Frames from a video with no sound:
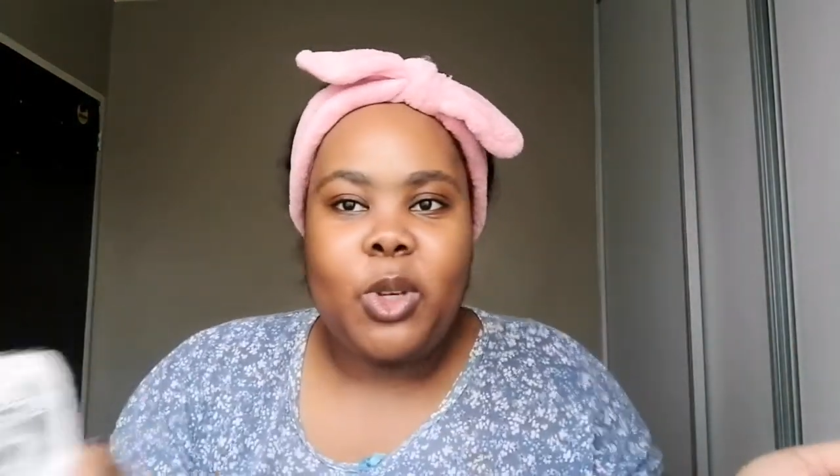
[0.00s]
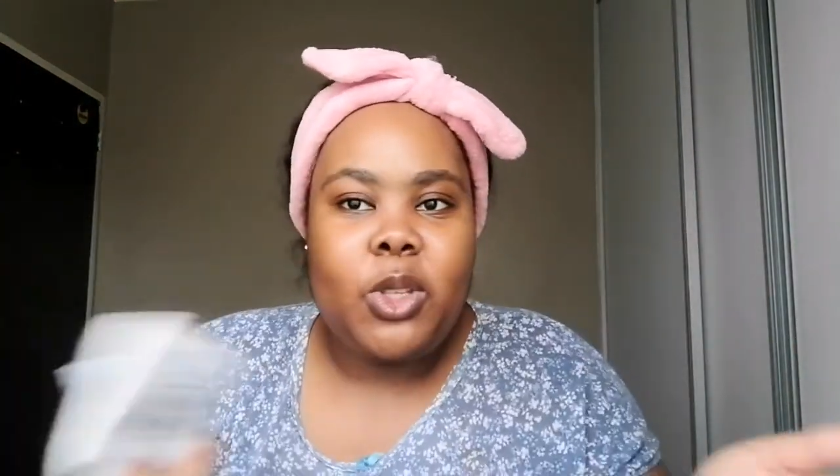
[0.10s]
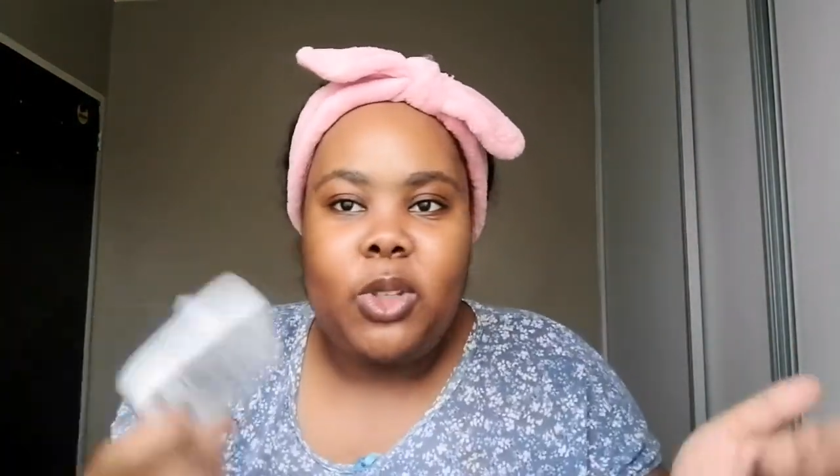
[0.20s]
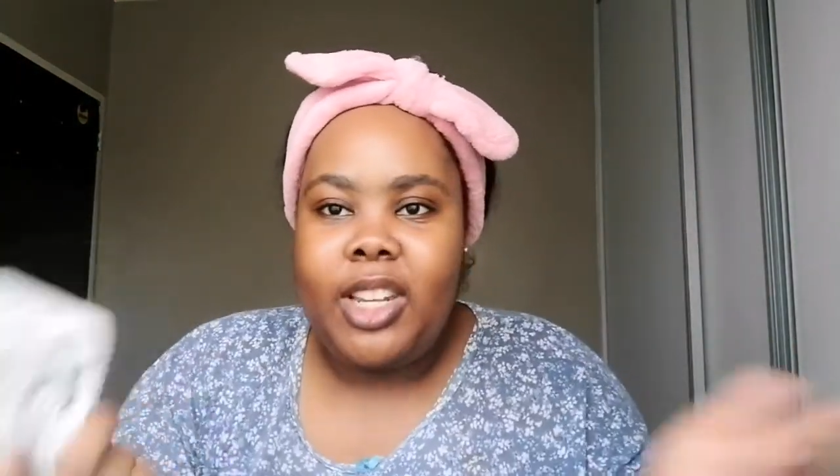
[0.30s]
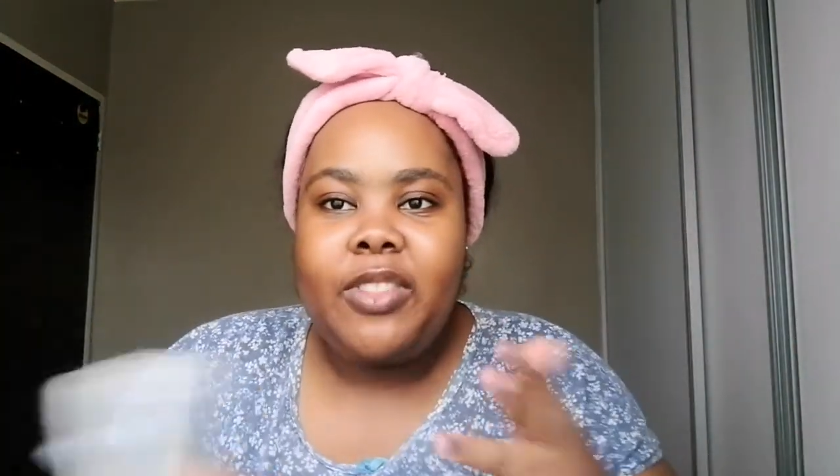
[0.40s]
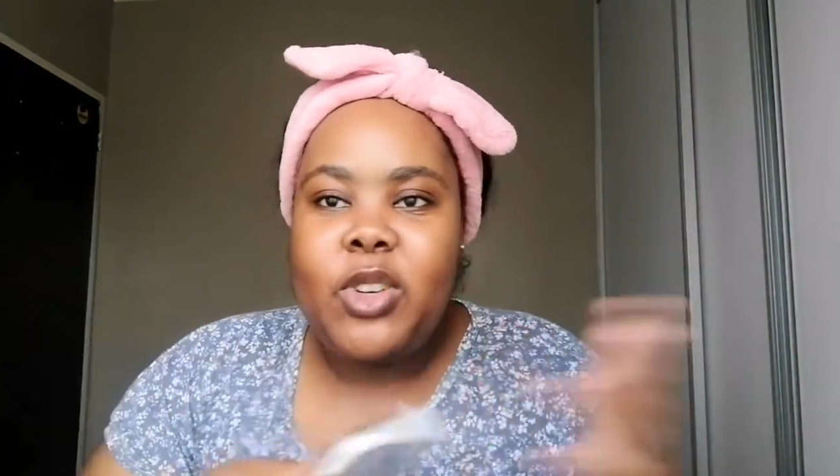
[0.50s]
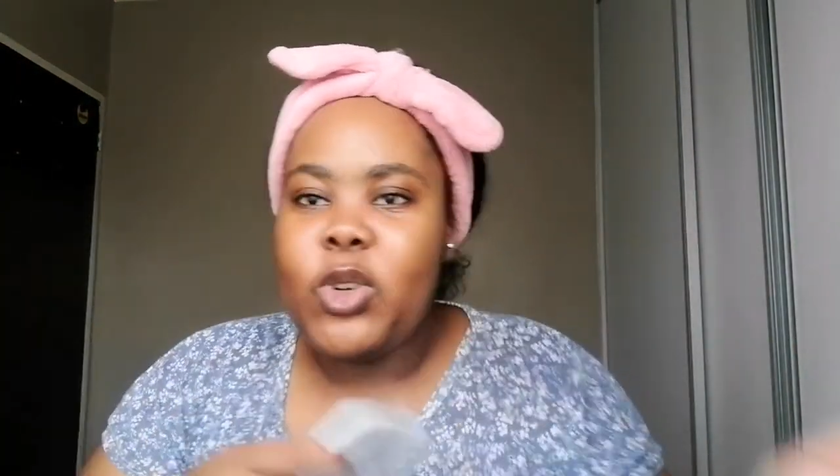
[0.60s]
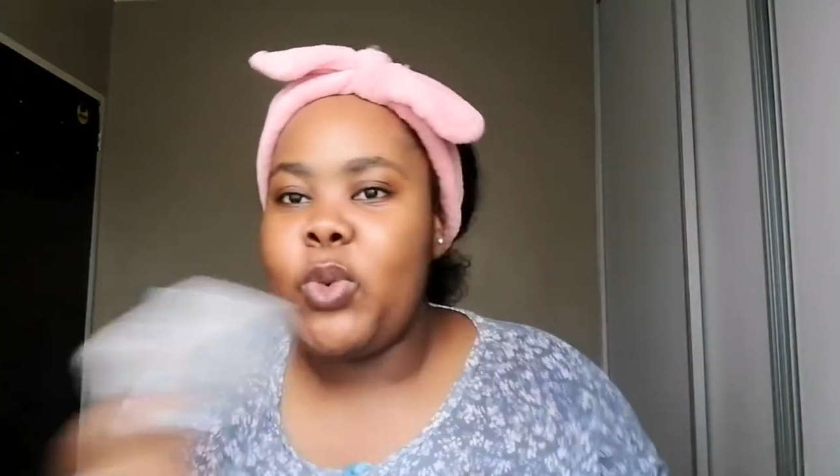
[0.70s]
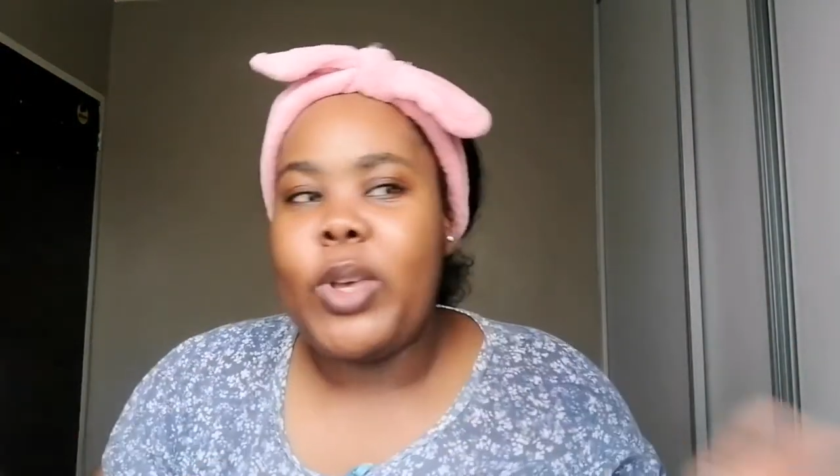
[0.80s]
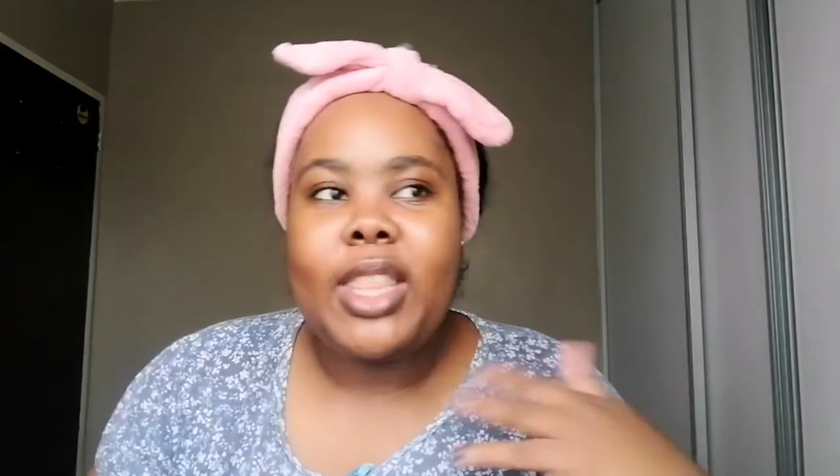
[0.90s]
because you'll never
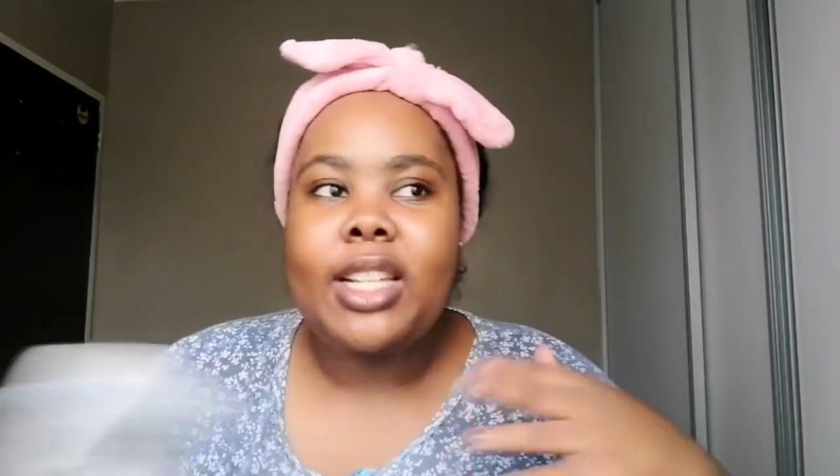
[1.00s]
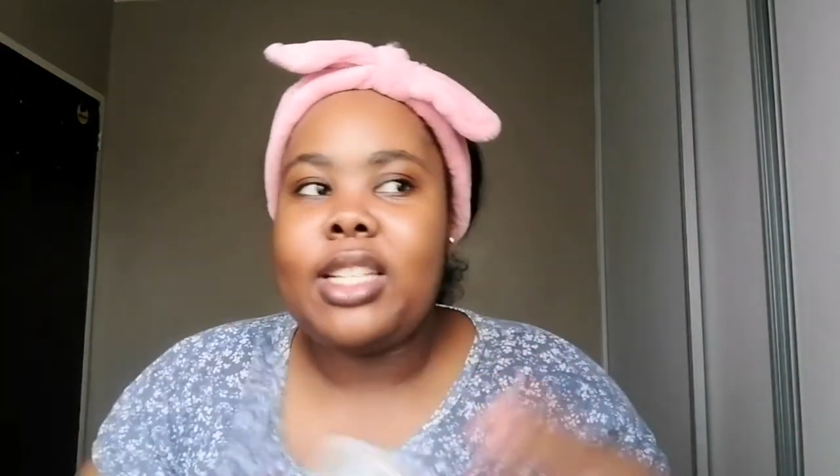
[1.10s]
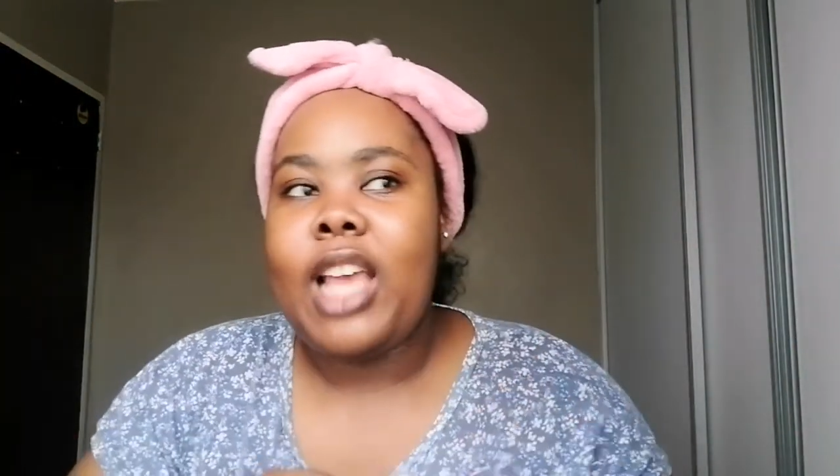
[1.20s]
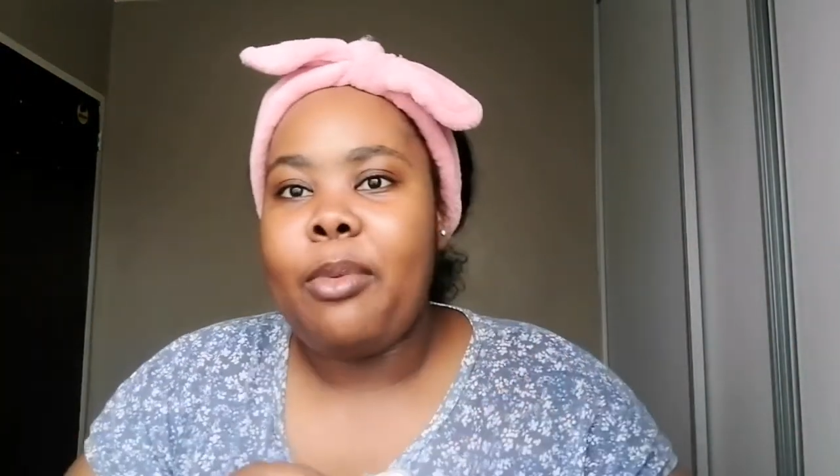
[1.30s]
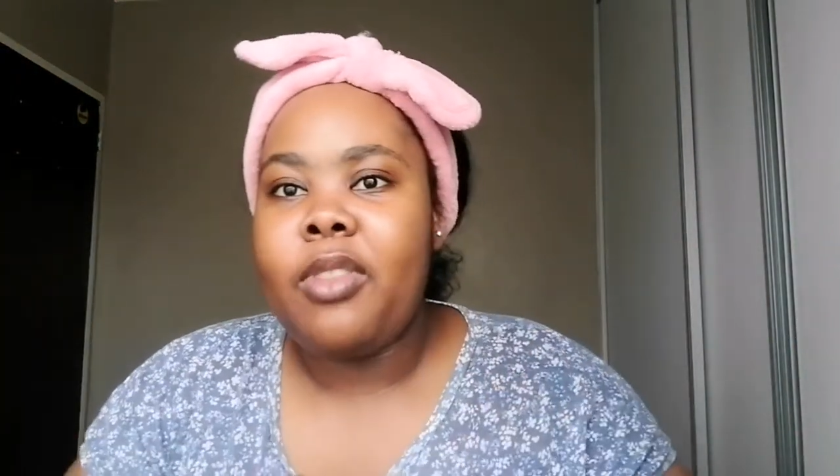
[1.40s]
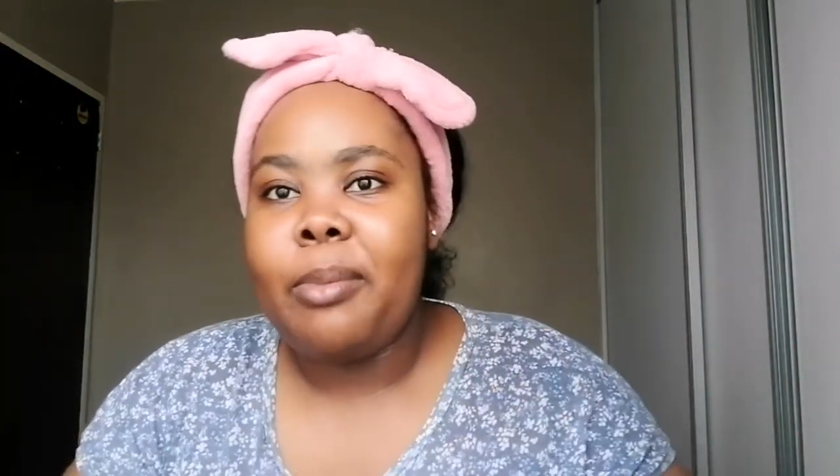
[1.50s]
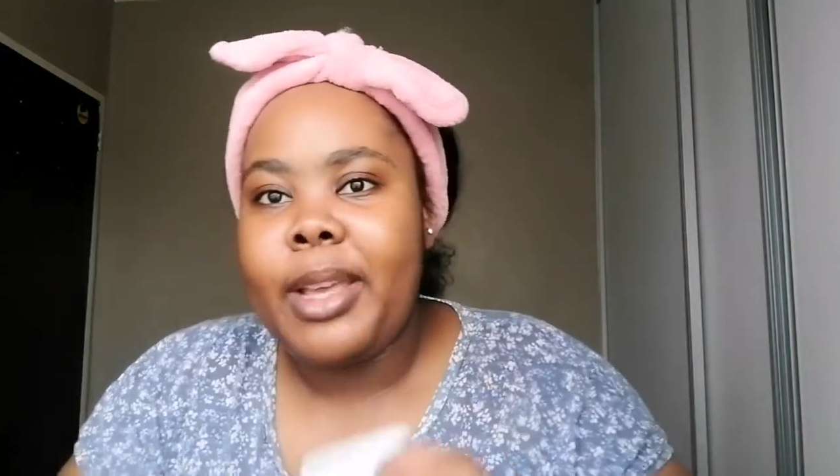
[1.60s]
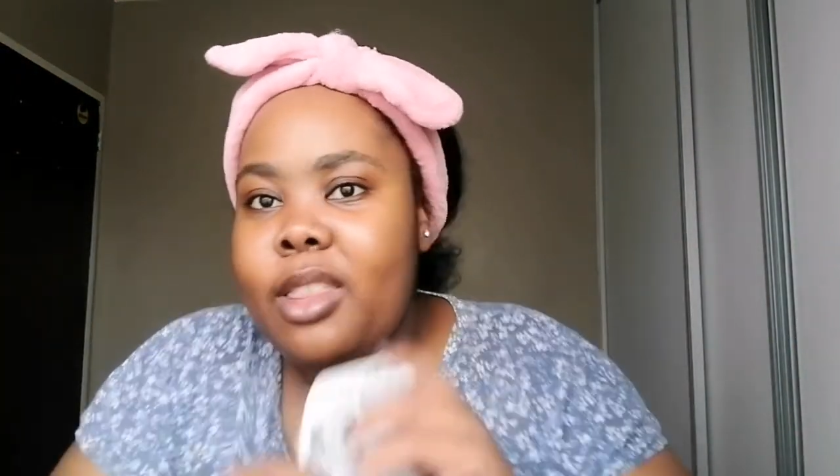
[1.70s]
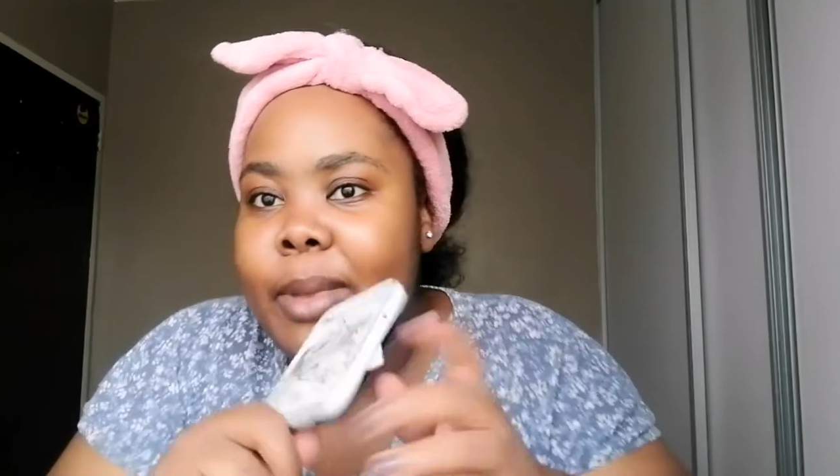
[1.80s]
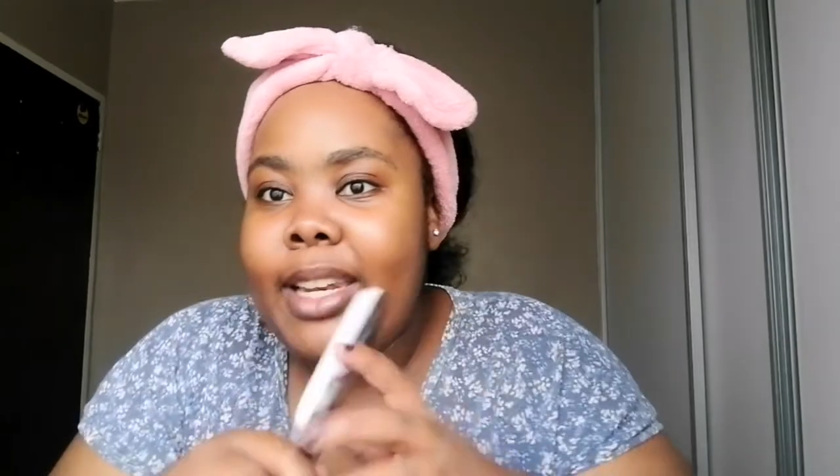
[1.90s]
know when that time of the
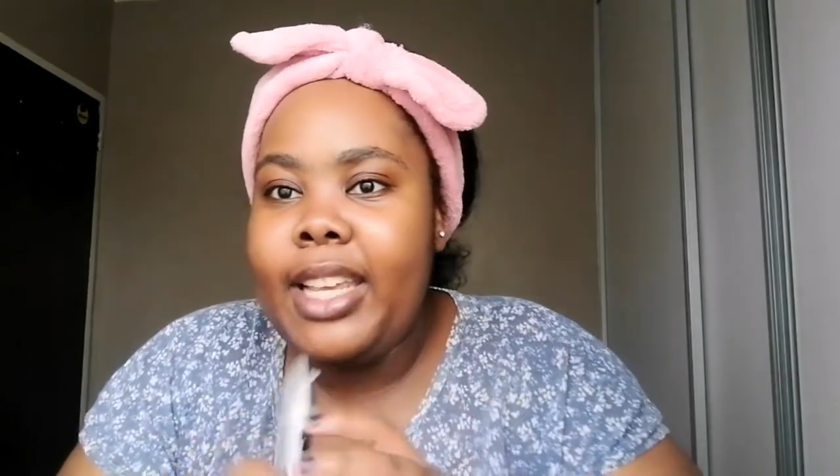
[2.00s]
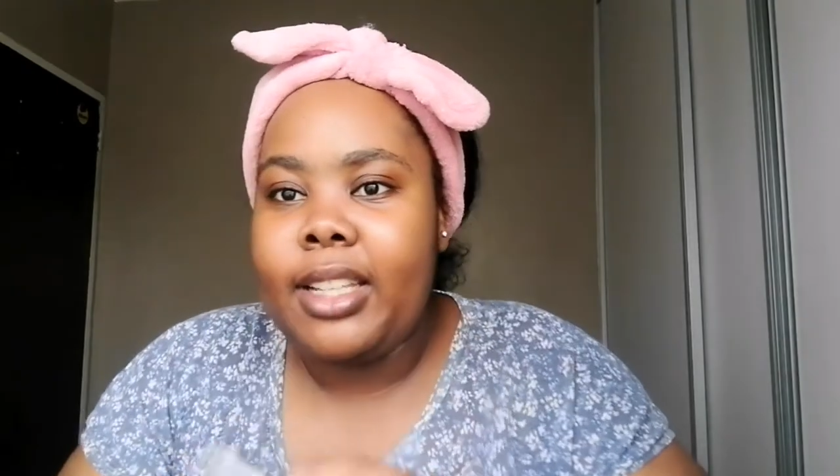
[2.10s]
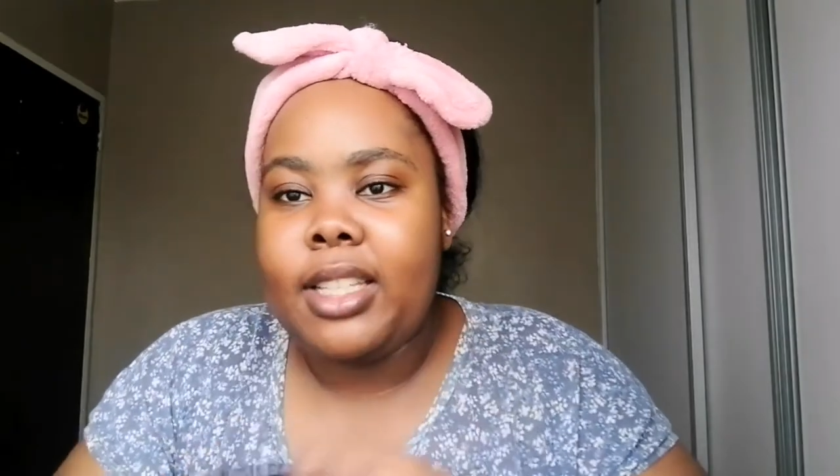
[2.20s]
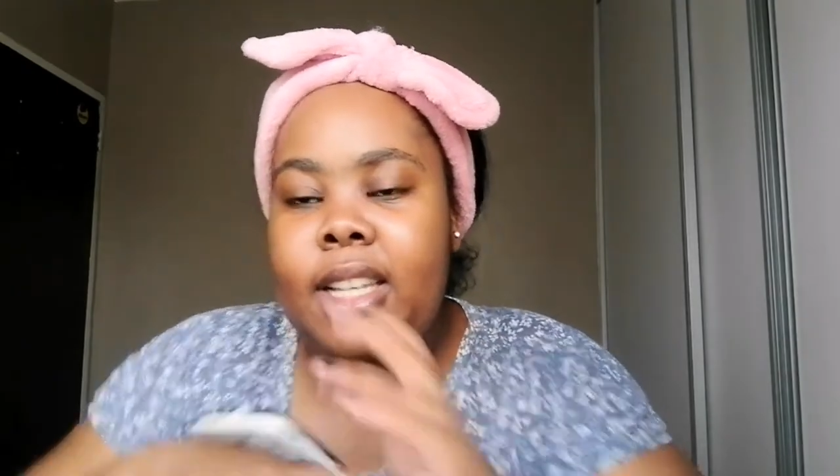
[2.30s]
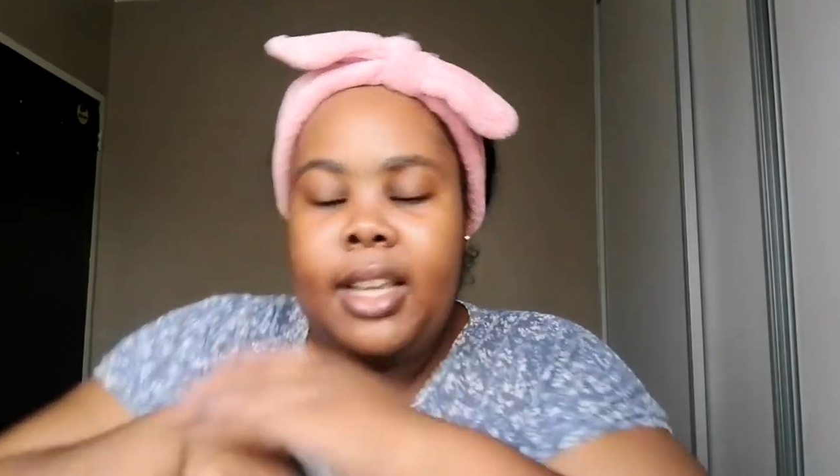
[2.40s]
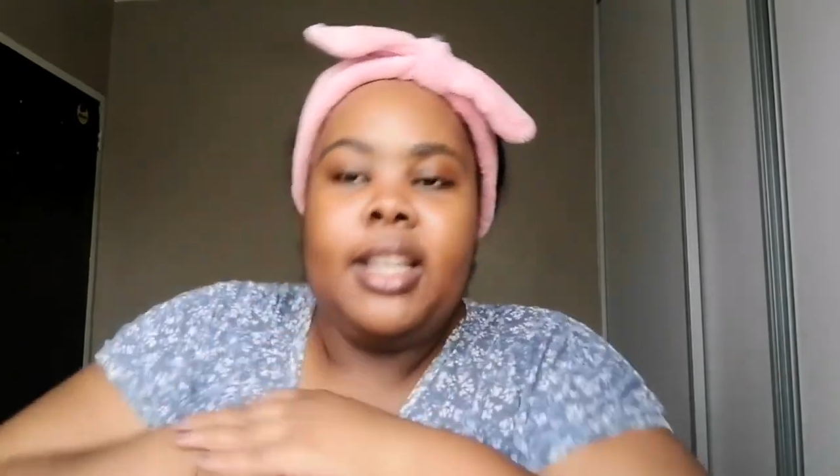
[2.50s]
month might hit.